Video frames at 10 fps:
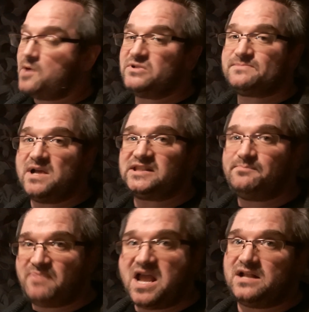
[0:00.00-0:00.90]
I'm a smarty
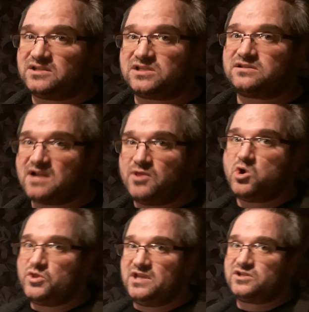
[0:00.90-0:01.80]
pants. I
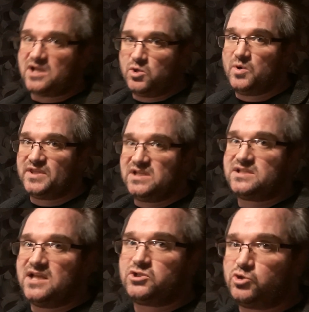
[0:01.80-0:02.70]
know this. I know what this
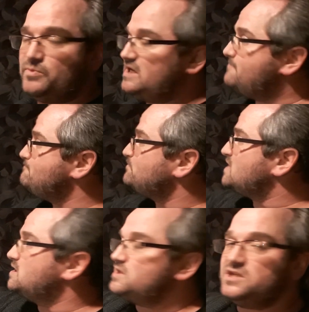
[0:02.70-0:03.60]
says to me.
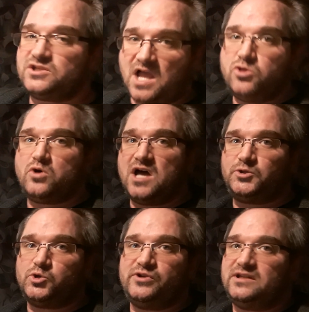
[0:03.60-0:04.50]
This I know how
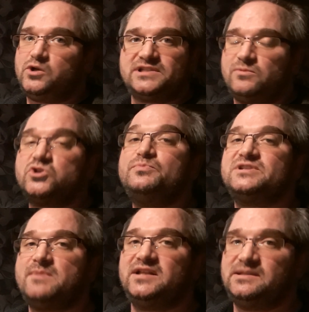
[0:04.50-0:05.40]
to read because I'm a super
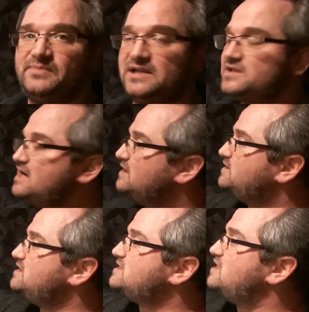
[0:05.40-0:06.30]
smarty pants.
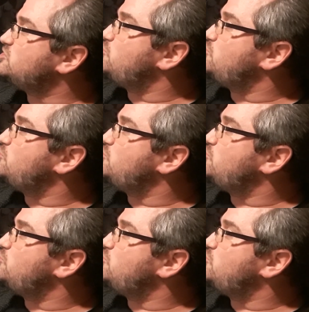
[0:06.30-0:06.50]
This says to